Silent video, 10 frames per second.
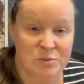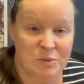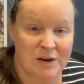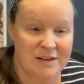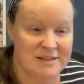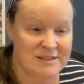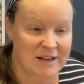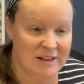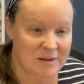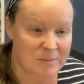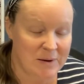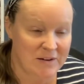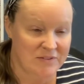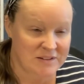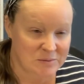We understand the
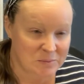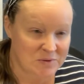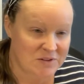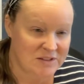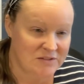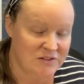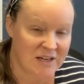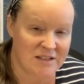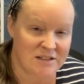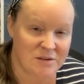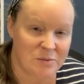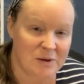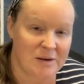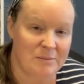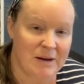benefits of positive changes that we
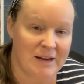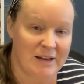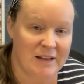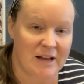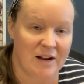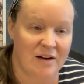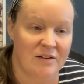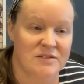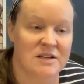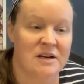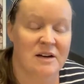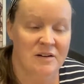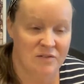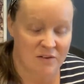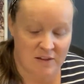can make in their lives
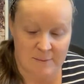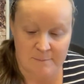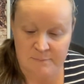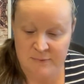for them.